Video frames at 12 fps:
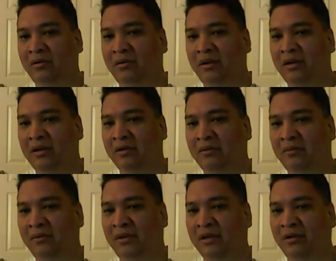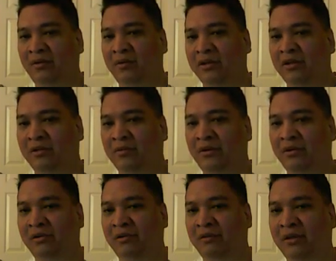I don't know what's this one,
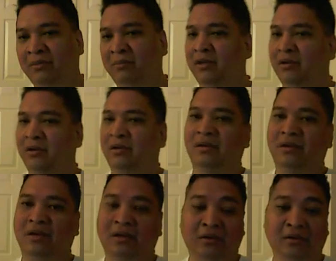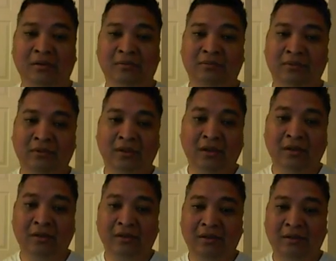logarithmic. I don't know.
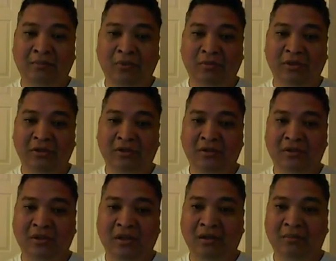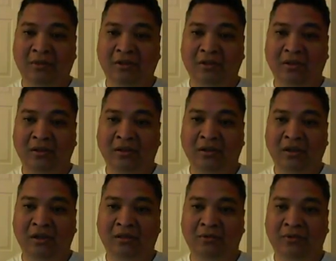It's pretty much the same as the
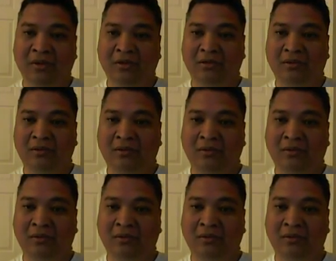exponential.